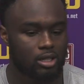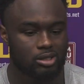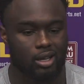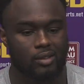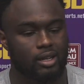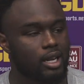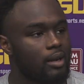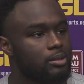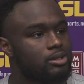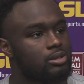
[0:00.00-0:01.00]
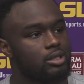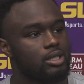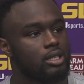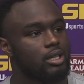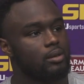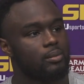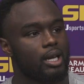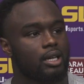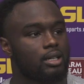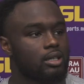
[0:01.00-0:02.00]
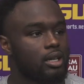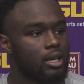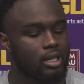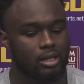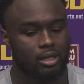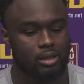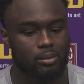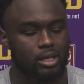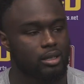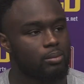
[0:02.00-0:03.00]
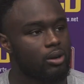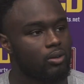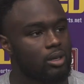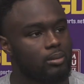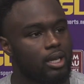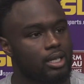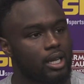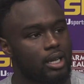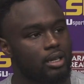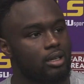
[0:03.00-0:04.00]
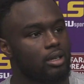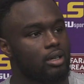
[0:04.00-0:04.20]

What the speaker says: So having that opportunity to come back and be in a program like that,